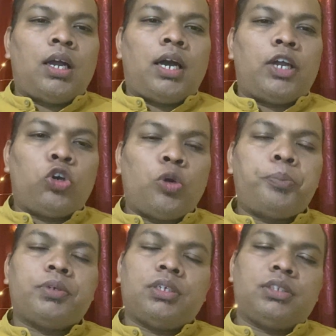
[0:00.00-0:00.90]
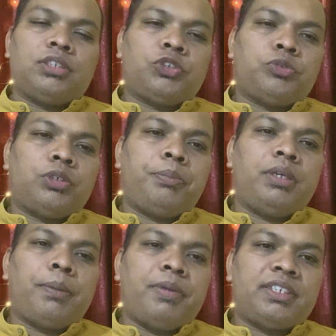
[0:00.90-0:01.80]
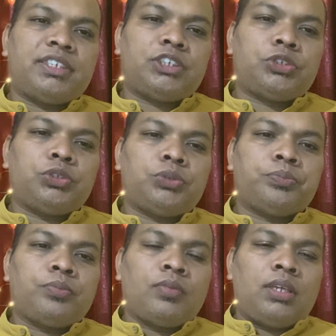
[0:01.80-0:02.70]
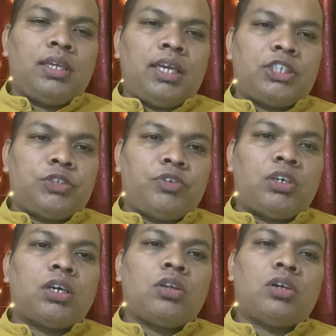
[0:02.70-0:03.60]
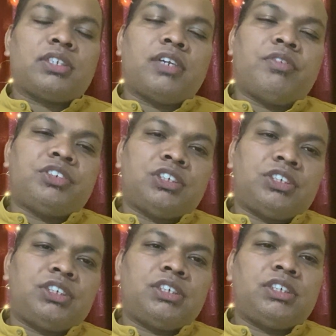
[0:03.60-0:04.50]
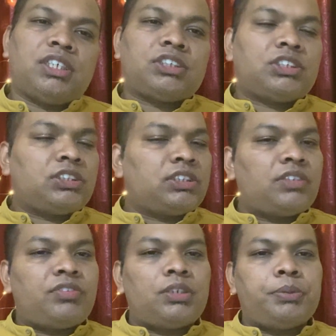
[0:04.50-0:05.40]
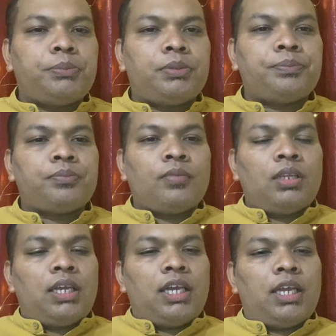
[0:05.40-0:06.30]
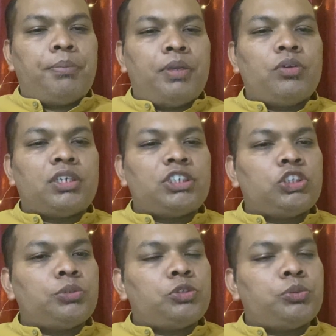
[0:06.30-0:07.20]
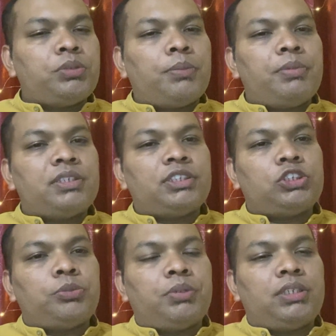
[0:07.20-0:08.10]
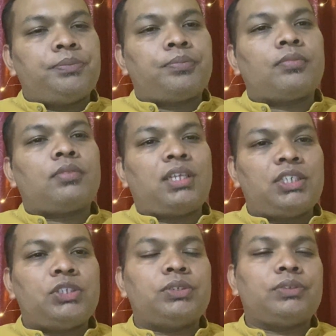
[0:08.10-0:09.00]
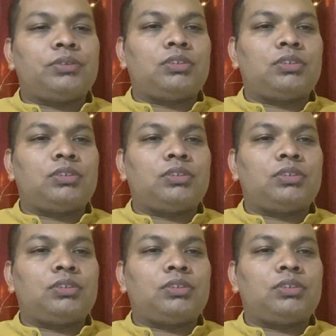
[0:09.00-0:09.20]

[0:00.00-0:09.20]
I hope this would be a blessing to you as you work alongside with children, youngsters, and different people, and may you continue to be a blessing to many. Thank you.